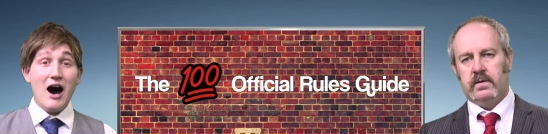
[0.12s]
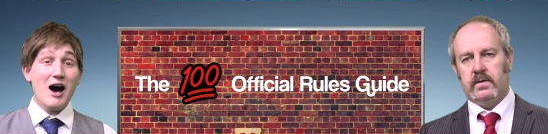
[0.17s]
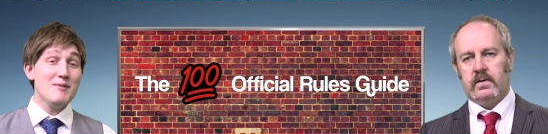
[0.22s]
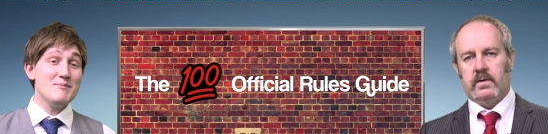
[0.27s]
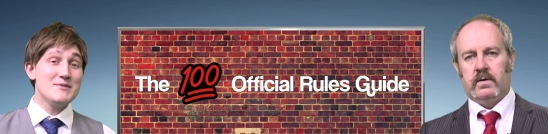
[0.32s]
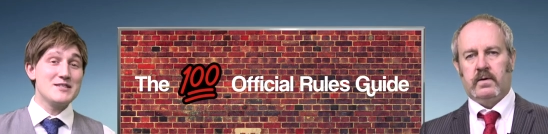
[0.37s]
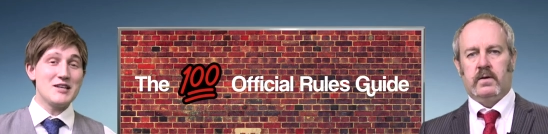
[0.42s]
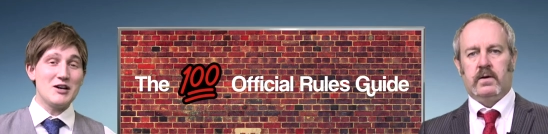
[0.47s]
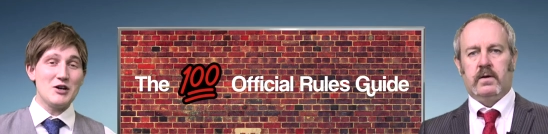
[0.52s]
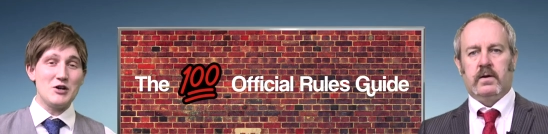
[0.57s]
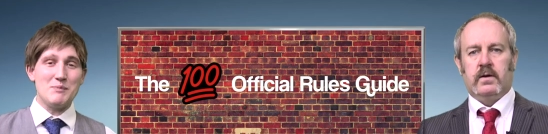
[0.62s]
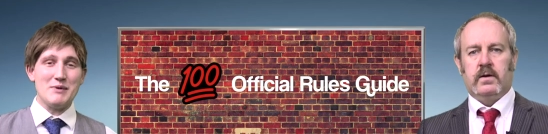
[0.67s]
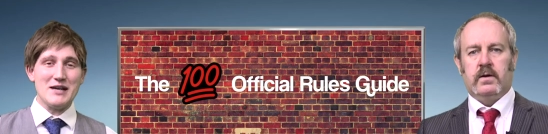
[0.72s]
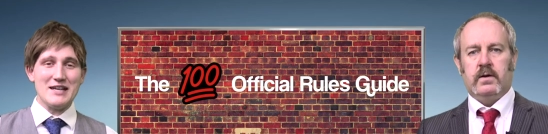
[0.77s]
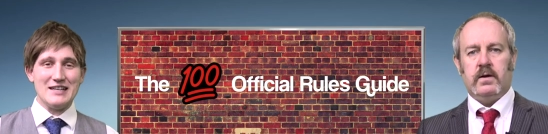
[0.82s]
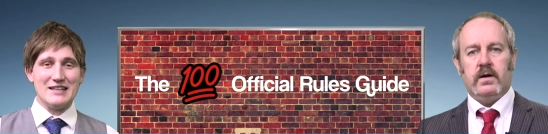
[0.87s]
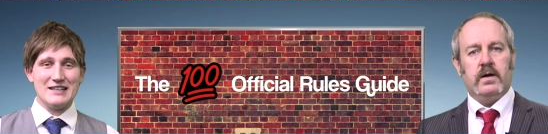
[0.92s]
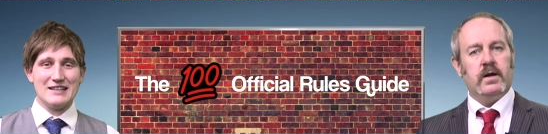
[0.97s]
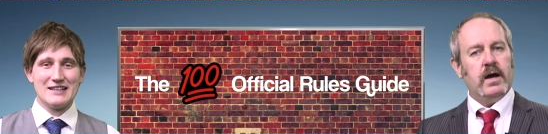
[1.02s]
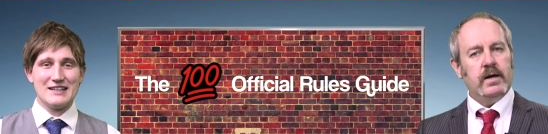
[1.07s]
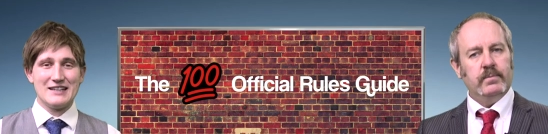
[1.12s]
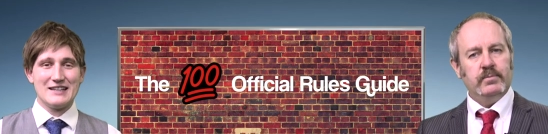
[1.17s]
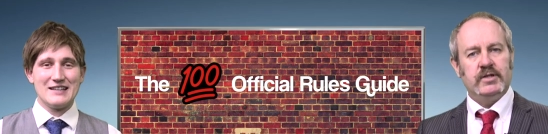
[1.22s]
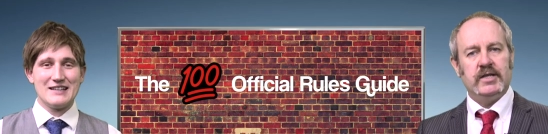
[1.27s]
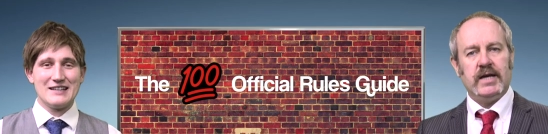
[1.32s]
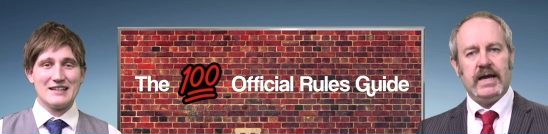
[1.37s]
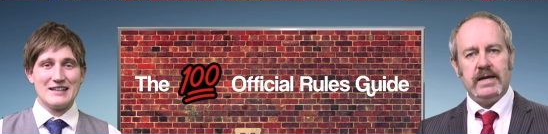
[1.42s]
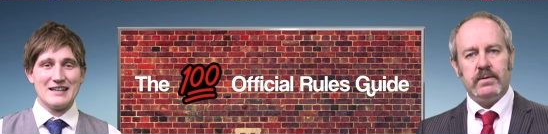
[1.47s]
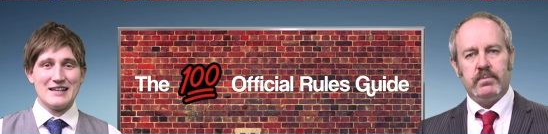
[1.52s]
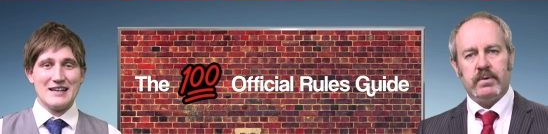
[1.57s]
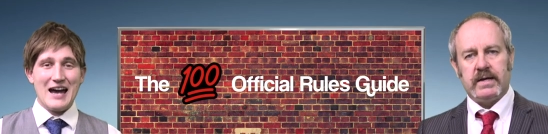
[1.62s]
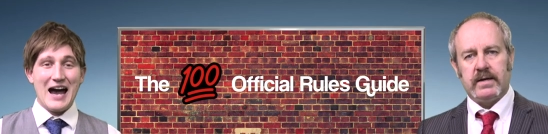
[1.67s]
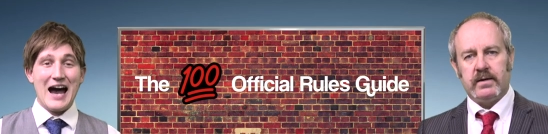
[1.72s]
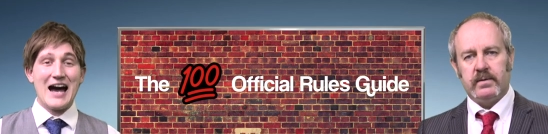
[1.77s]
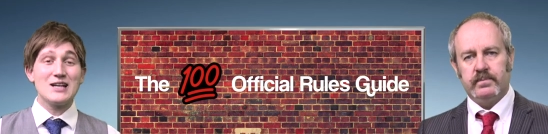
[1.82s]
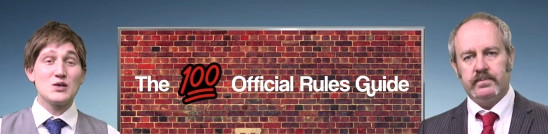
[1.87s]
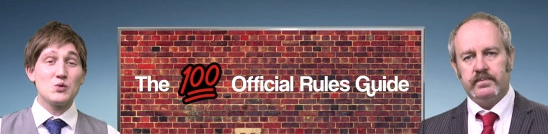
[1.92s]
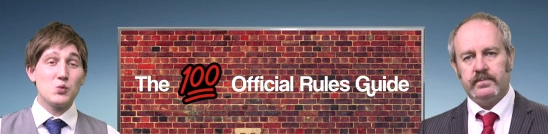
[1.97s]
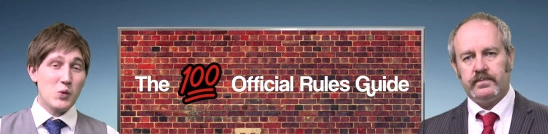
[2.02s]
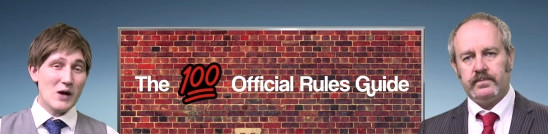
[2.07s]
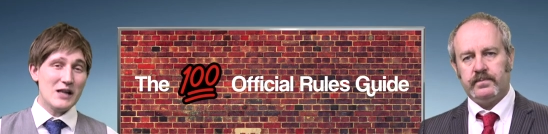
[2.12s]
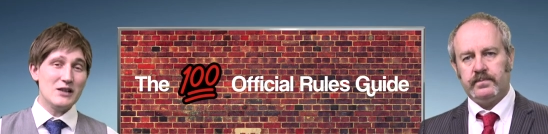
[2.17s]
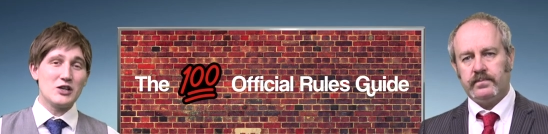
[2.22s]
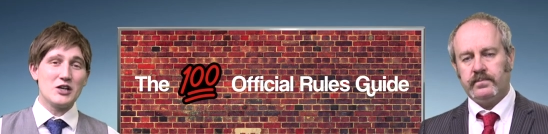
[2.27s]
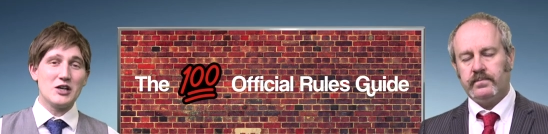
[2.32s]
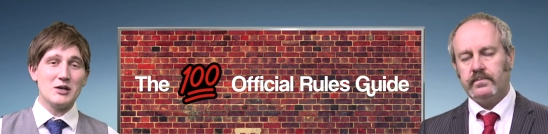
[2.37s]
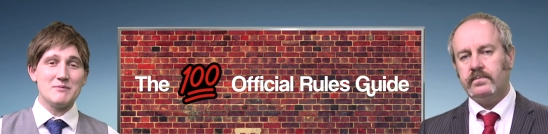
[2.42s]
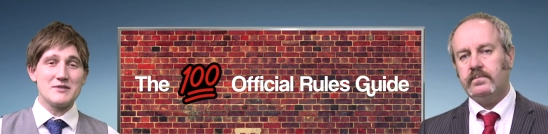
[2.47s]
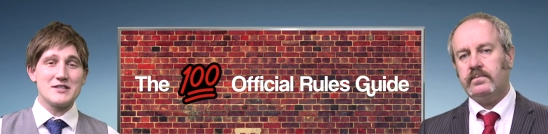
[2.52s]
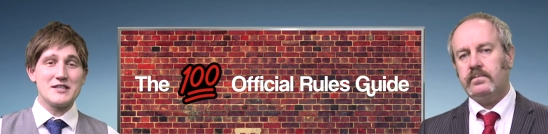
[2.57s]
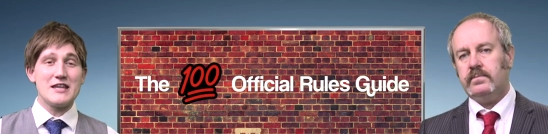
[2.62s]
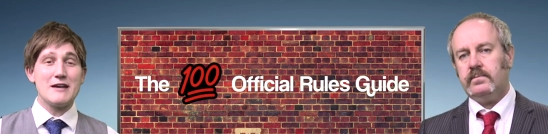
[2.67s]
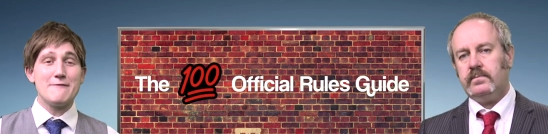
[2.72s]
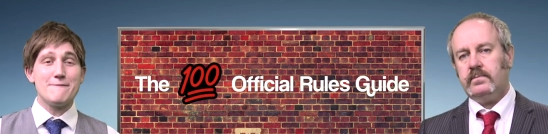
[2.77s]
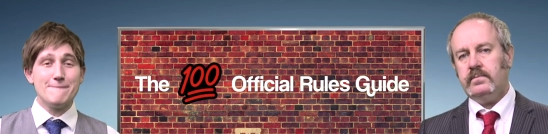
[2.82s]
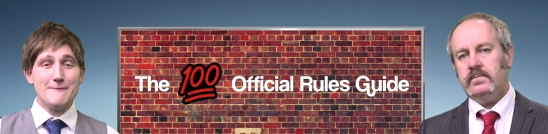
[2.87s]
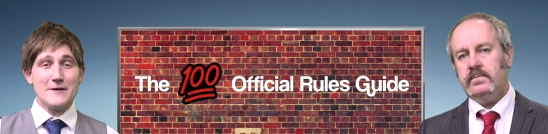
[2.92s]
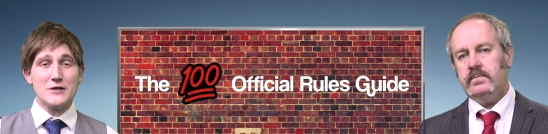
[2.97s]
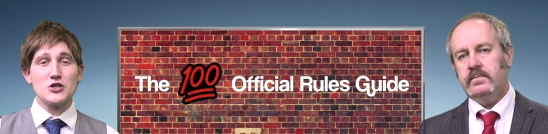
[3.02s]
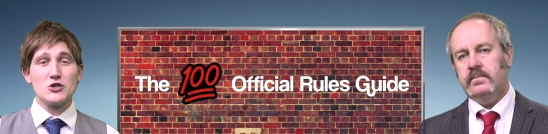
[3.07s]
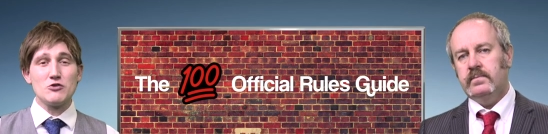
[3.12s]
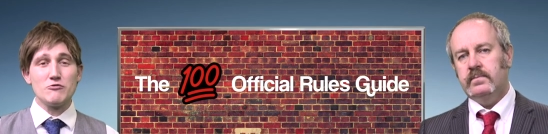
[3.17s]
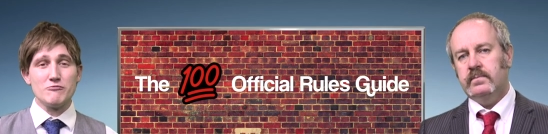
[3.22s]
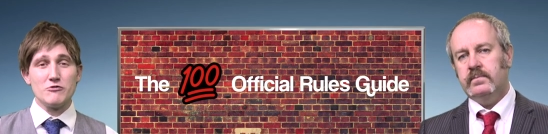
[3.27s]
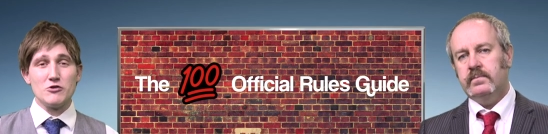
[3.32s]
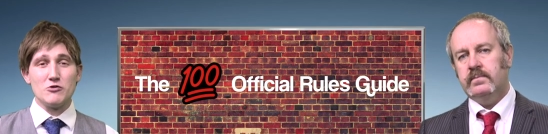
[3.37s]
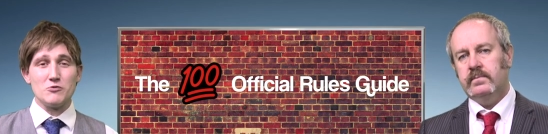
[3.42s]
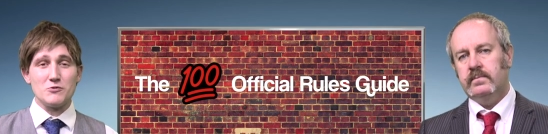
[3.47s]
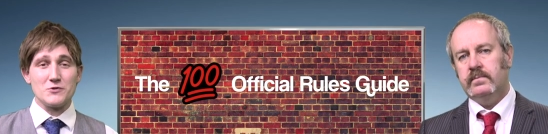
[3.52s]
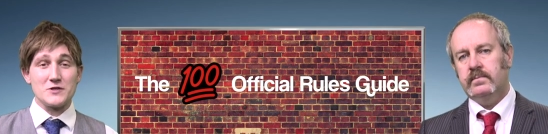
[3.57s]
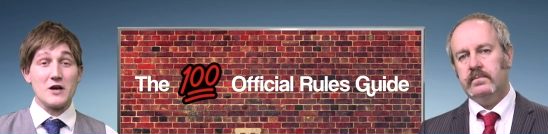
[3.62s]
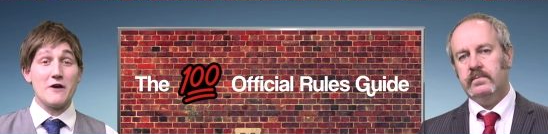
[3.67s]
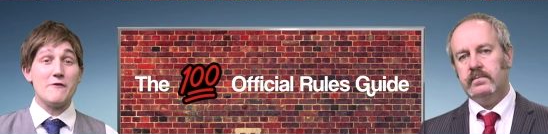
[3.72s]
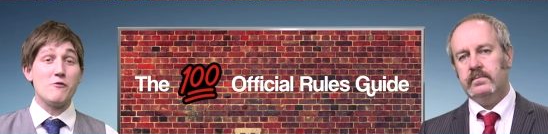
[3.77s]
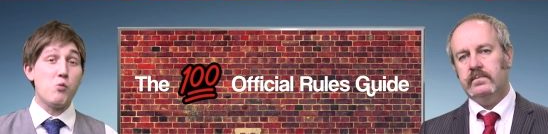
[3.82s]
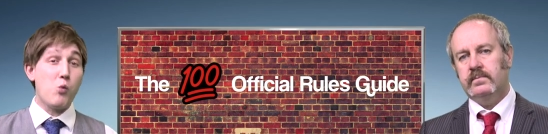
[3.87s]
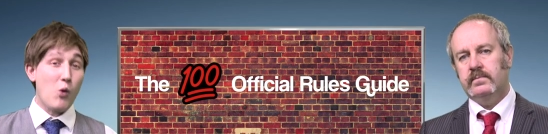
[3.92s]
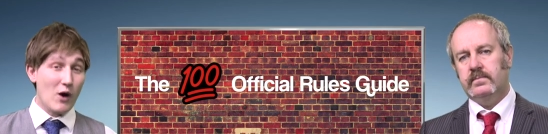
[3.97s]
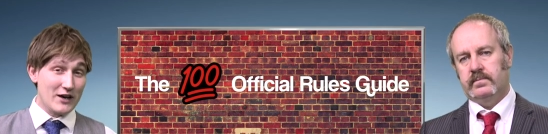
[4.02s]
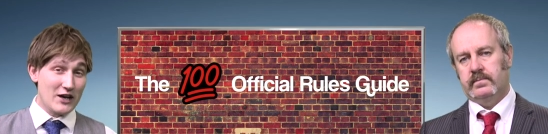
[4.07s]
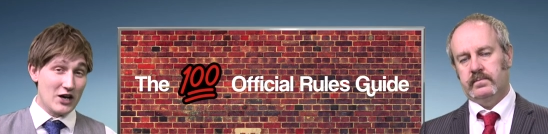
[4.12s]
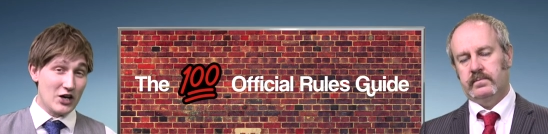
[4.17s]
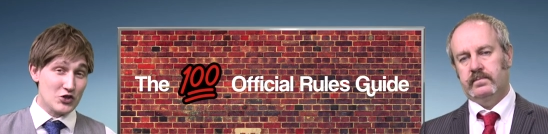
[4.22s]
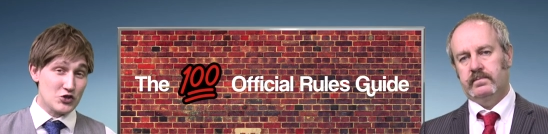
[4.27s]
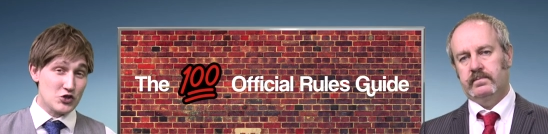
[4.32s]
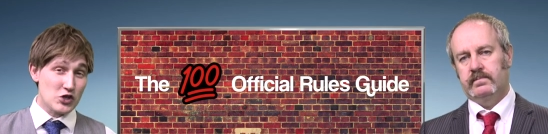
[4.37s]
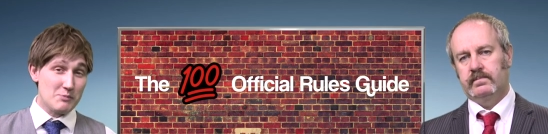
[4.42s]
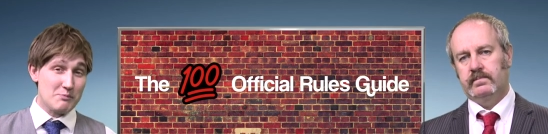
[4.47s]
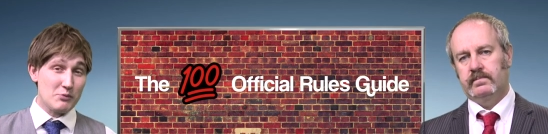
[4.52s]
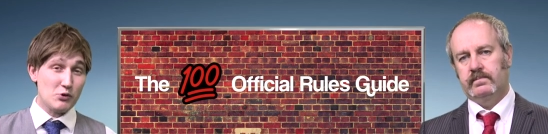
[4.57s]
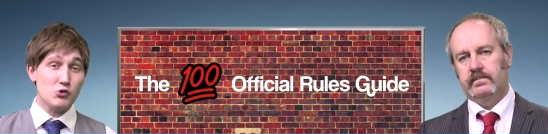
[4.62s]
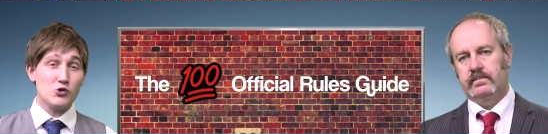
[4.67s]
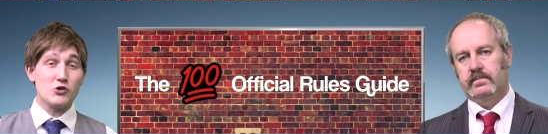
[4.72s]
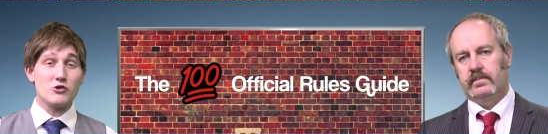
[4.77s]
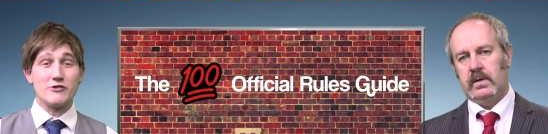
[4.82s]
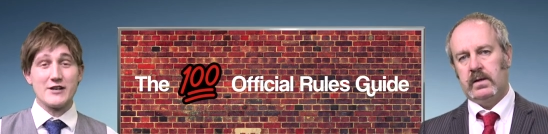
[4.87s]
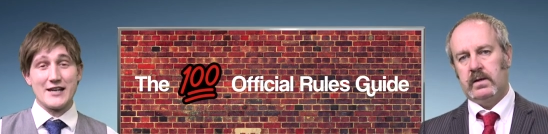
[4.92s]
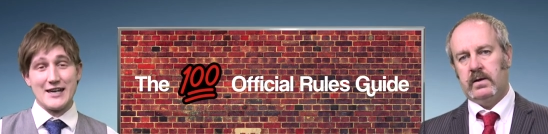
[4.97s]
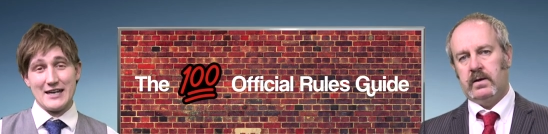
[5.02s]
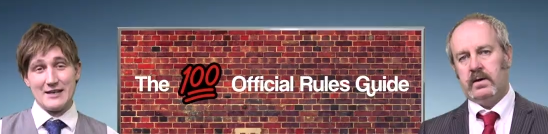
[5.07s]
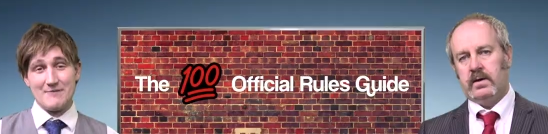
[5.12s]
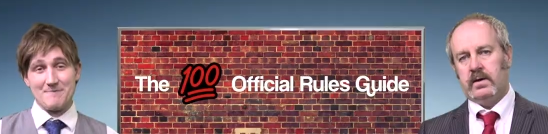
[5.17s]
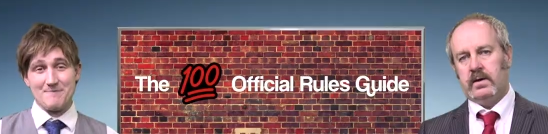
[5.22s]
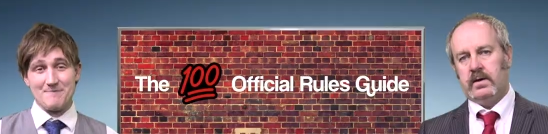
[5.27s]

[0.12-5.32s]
Speaker 1: I'm Toby. And I'm Taby. And welcome to the official rules of 100 ball cricket.